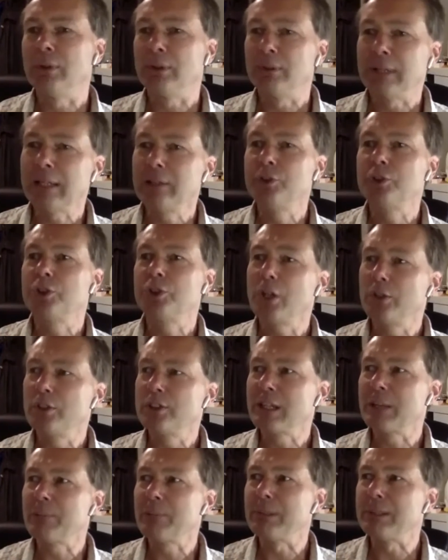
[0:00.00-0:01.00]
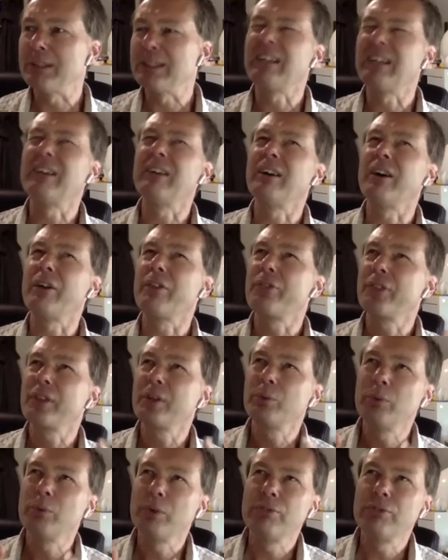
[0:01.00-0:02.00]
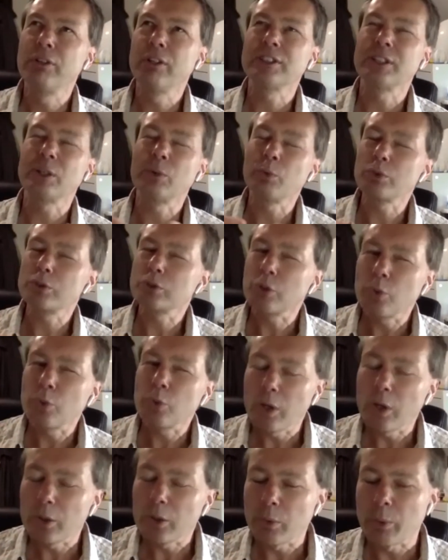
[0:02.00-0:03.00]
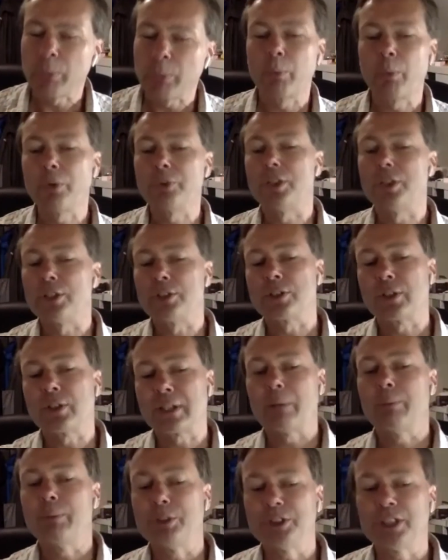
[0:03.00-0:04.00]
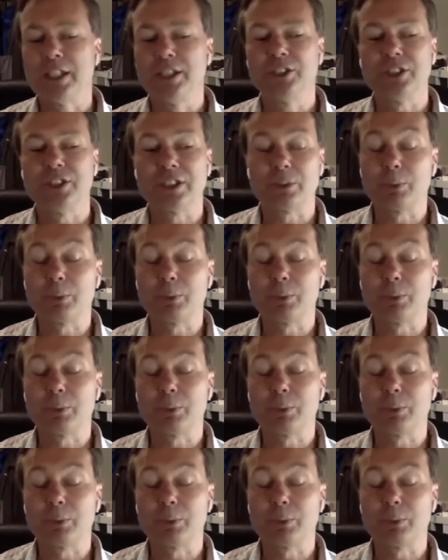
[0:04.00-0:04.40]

now you've shown us that bit, I think we've realised that wasn't quite what we wanted, so can we change this?